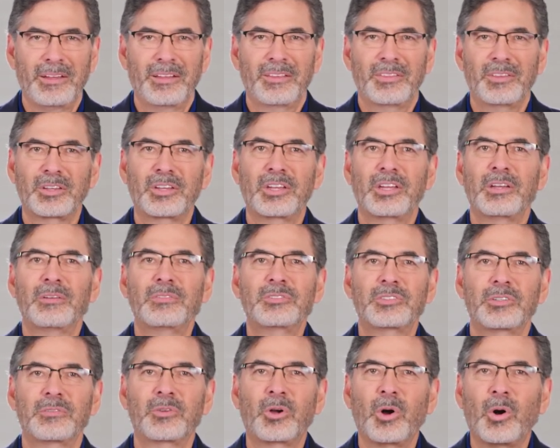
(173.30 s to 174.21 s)
The
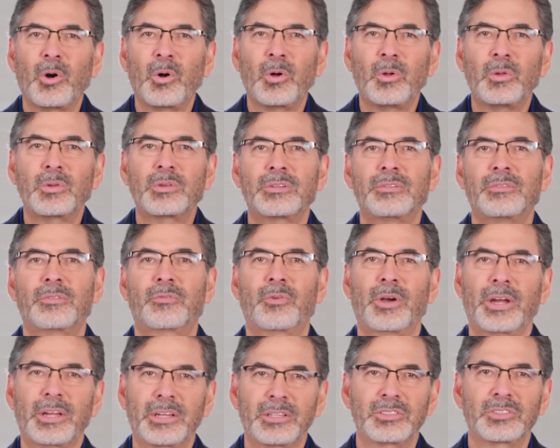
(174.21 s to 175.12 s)
gifts of gold,
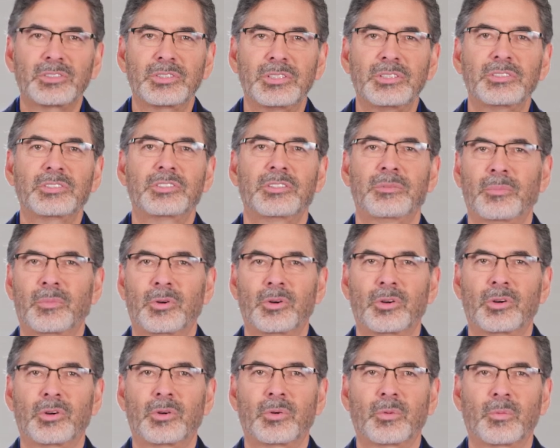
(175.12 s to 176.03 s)
frankincense, and
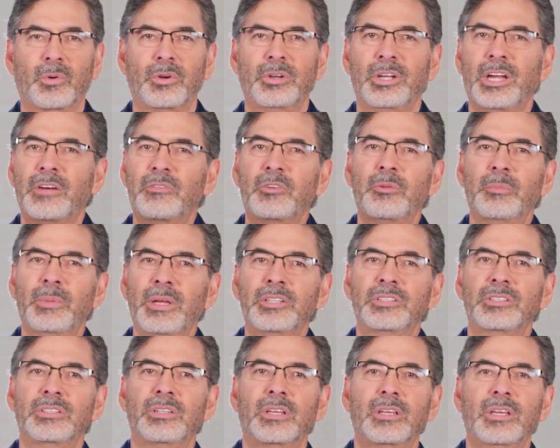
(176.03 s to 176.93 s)
myrrh were never
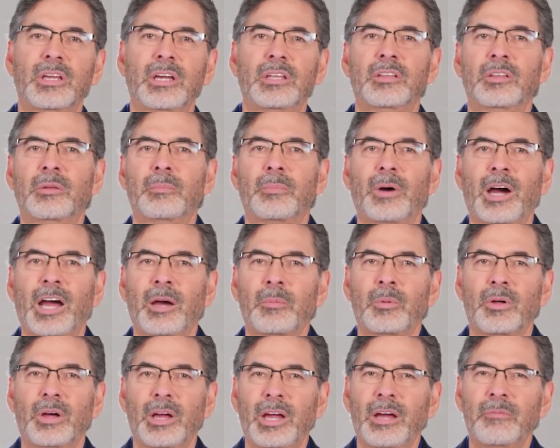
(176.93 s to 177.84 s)
mentioned again in the
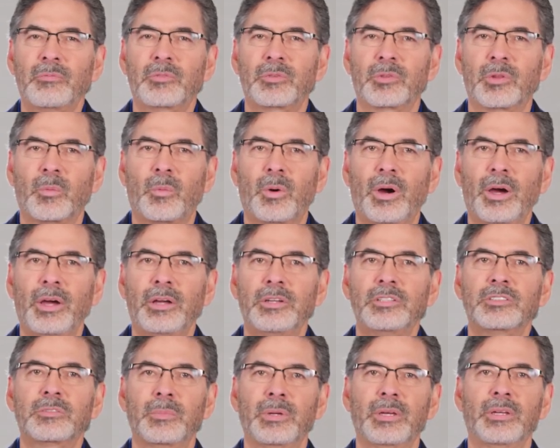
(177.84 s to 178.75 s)
Bible after the
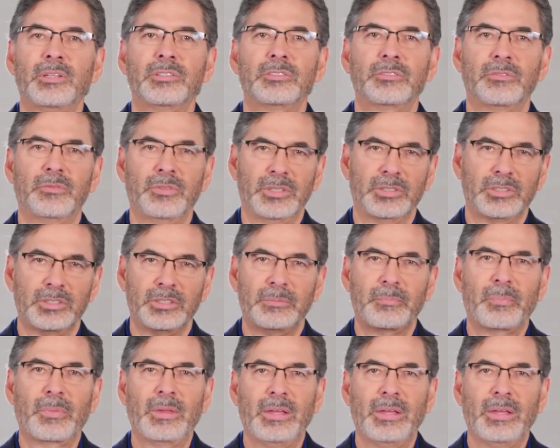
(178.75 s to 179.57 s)
wise men's visit.